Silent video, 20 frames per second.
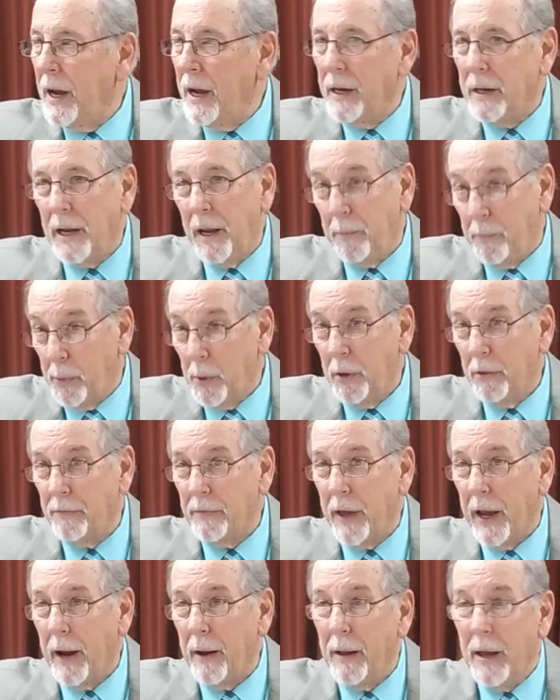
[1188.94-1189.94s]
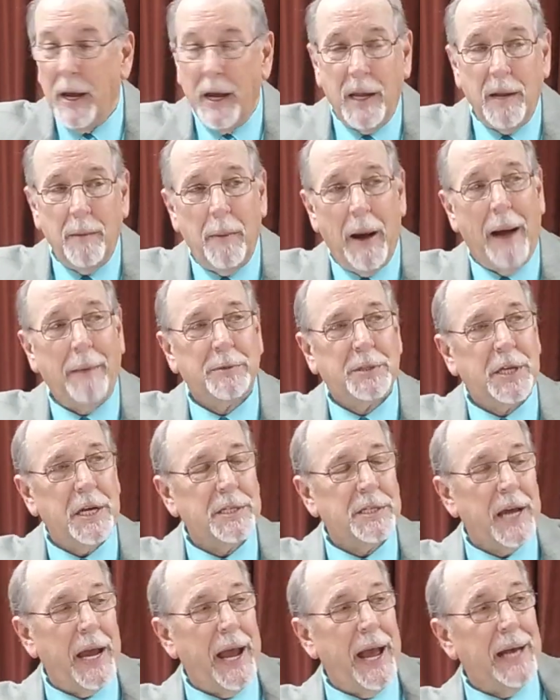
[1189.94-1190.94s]
And he proved that. The Bible
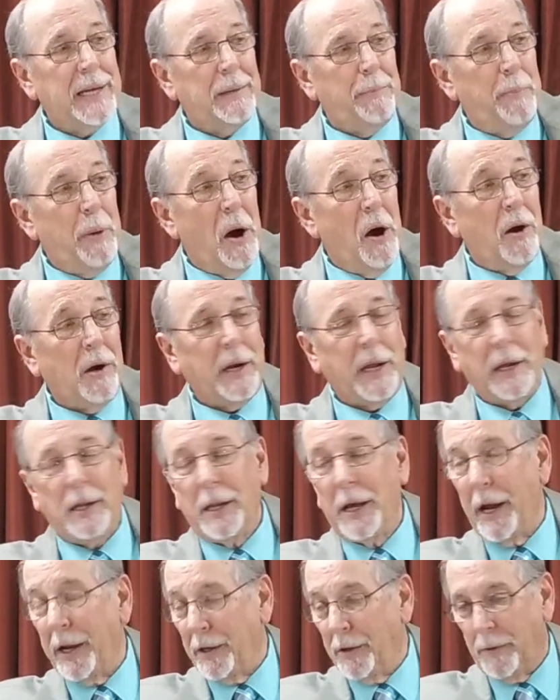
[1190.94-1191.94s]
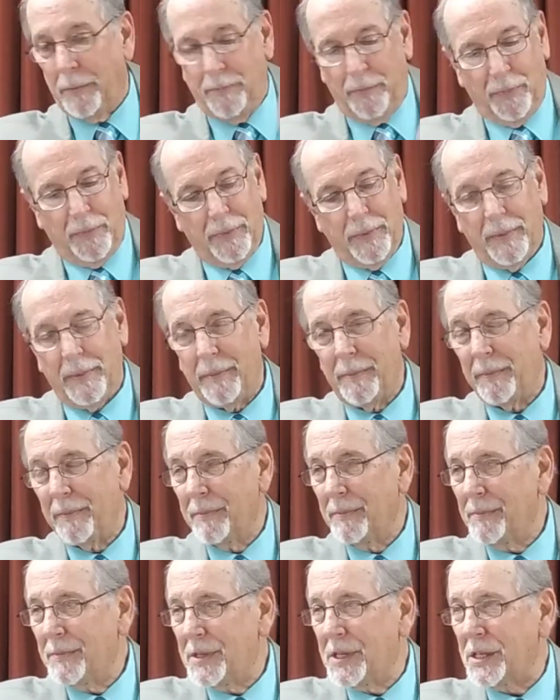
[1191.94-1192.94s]
says they had a party later.
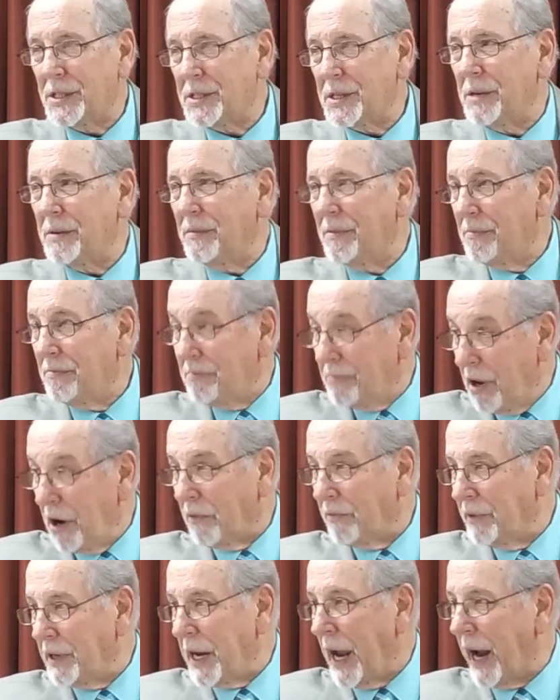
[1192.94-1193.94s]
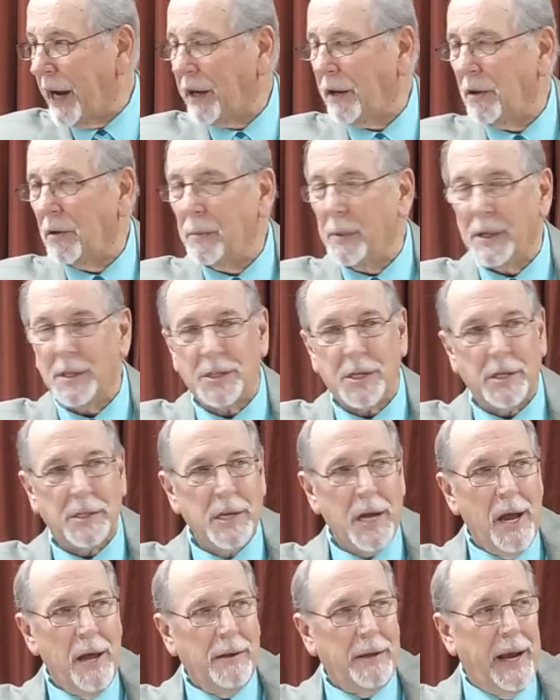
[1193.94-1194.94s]
It says in their vernacular, but it said
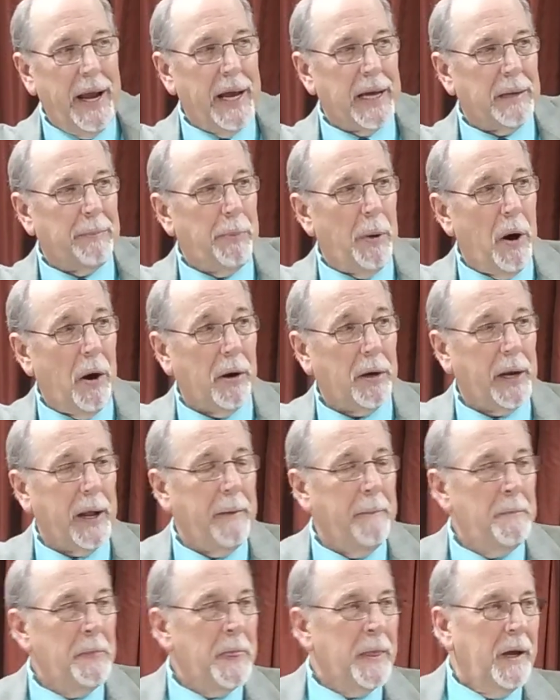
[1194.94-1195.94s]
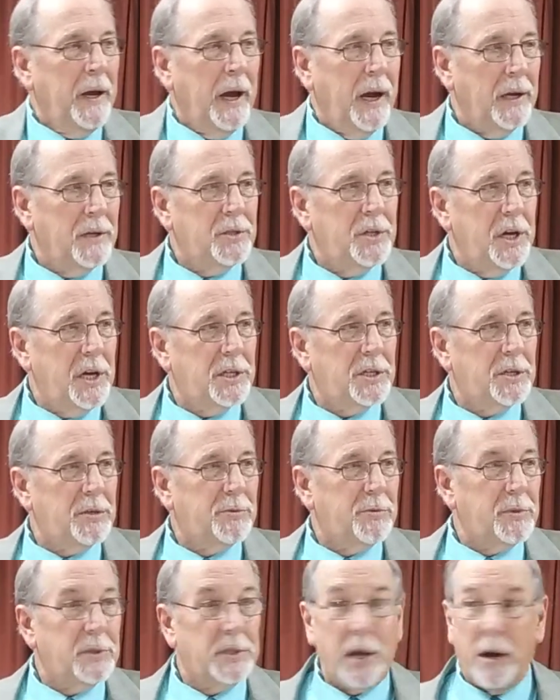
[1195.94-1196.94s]
they had a party and
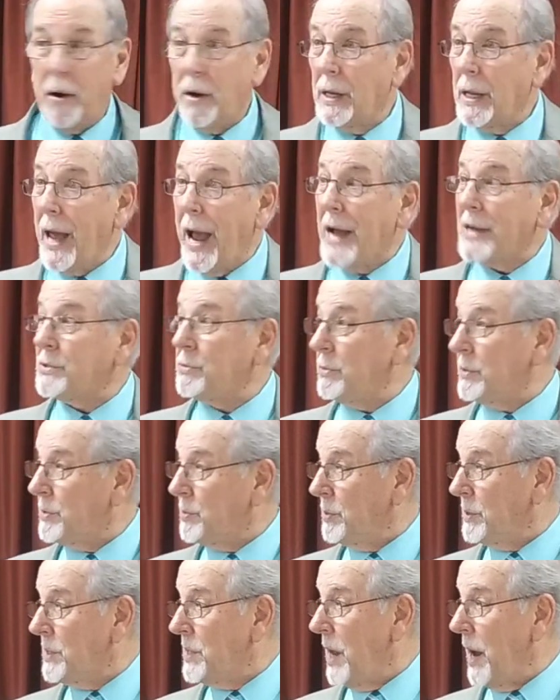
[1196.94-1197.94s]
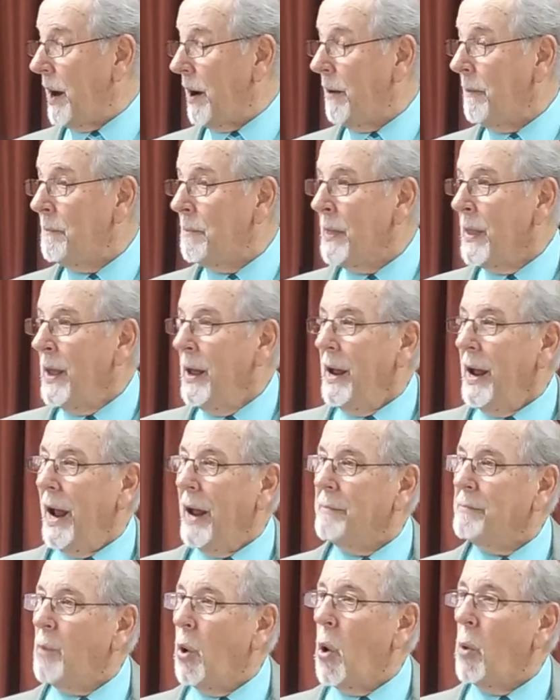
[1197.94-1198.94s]
Jesus was there, and Lazarus was there.
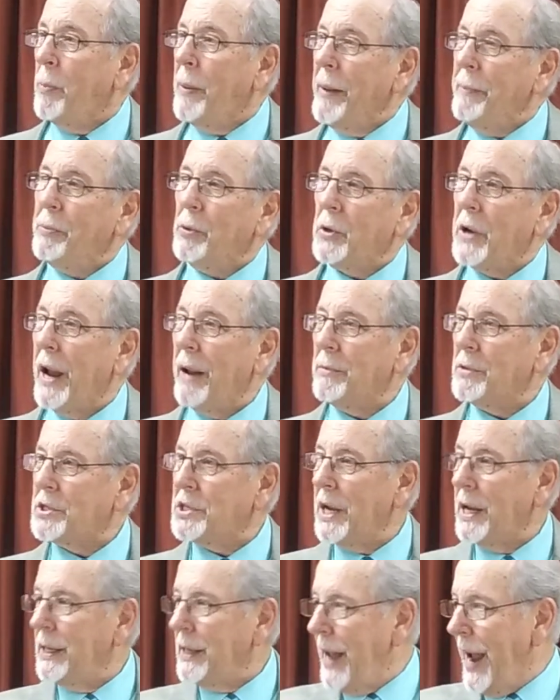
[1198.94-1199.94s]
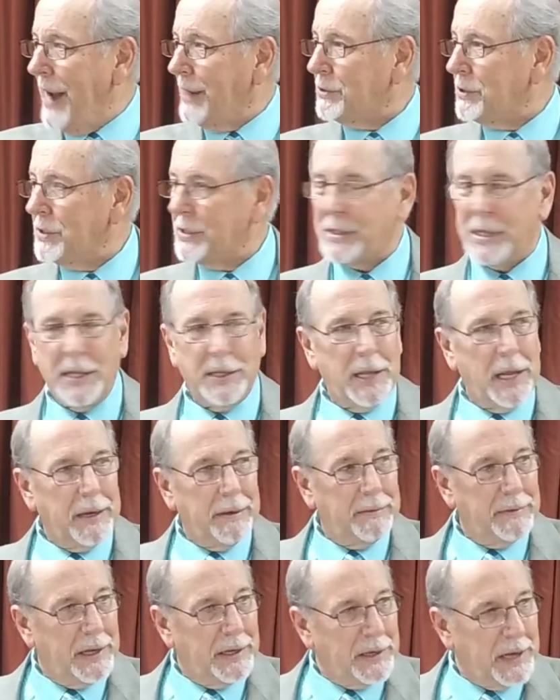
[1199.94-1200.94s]
And more people came to see Lazarus than,
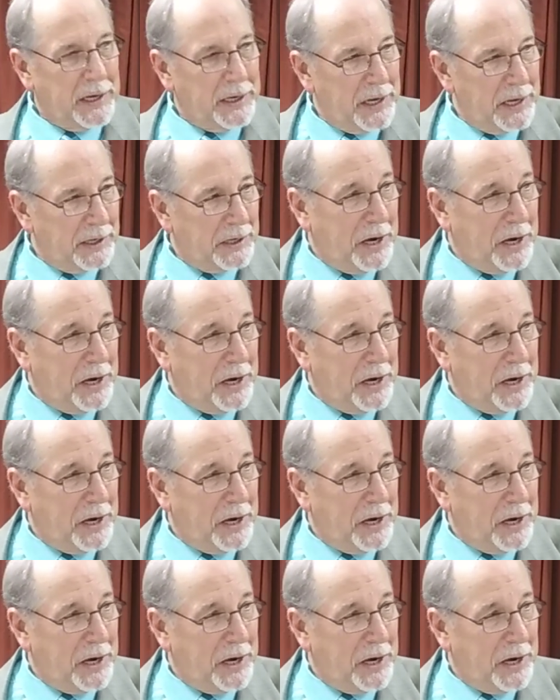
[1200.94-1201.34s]
they, than they did